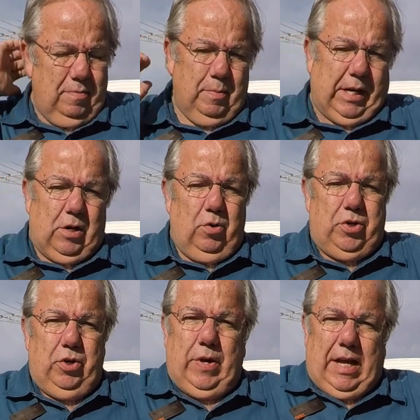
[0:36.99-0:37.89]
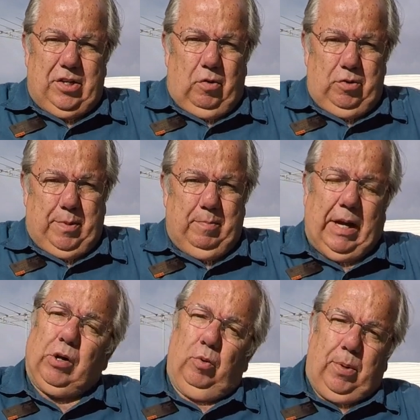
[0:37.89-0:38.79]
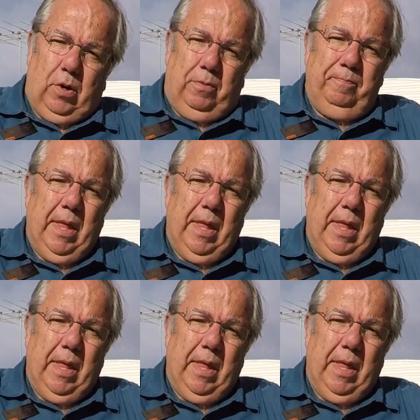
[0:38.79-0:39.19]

my go-to has always been my GoPro.